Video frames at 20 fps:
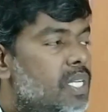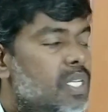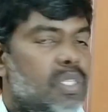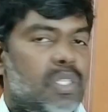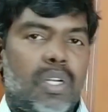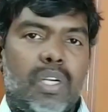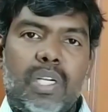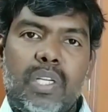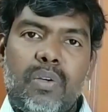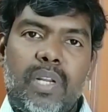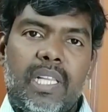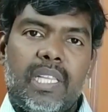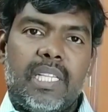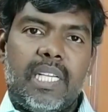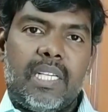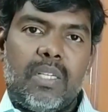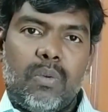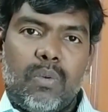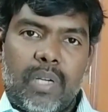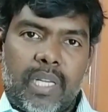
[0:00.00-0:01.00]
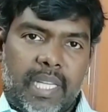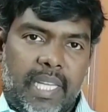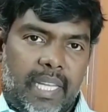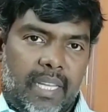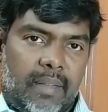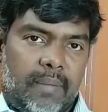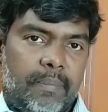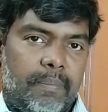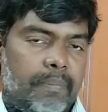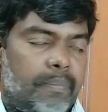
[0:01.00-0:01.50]
So during that
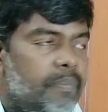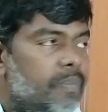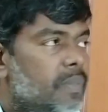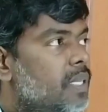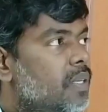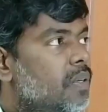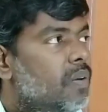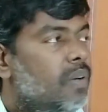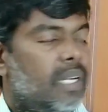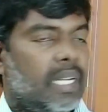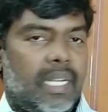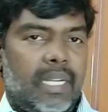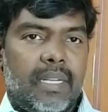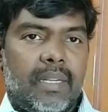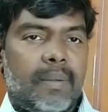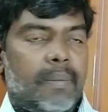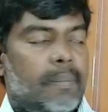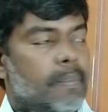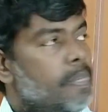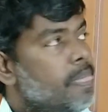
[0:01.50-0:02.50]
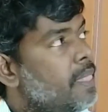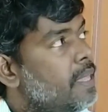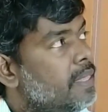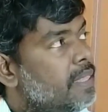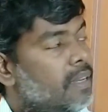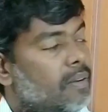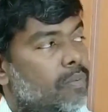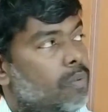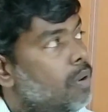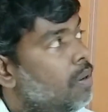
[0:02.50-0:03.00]
working, okay,
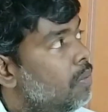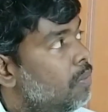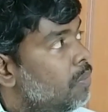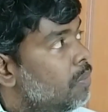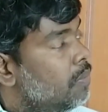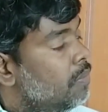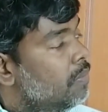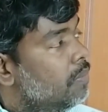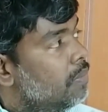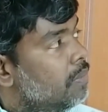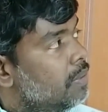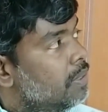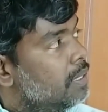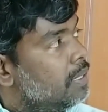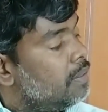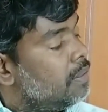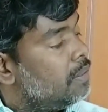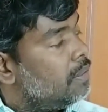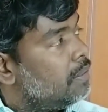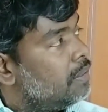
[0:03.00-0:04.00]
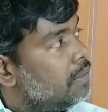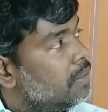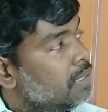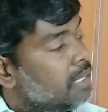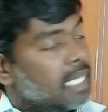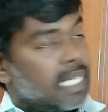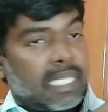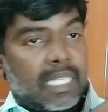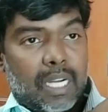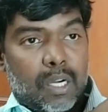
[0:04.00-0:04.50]

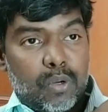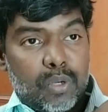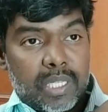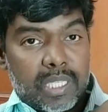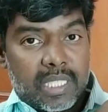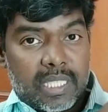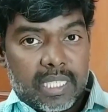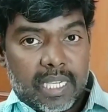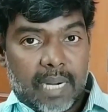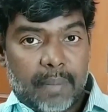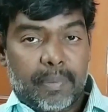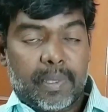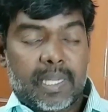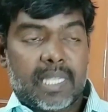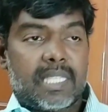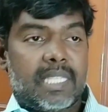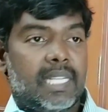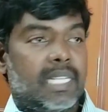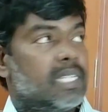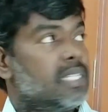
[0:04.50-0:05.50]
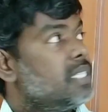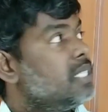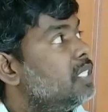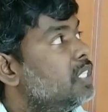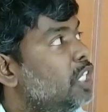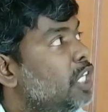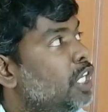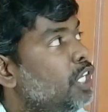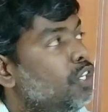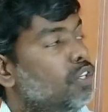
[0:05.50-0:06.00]
the curve is represents
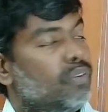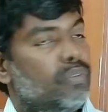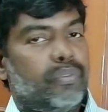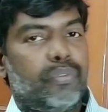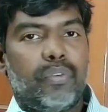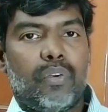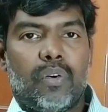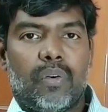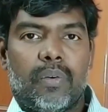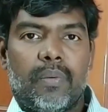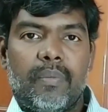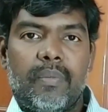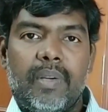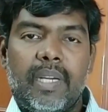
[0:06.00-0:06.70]
3 to 4.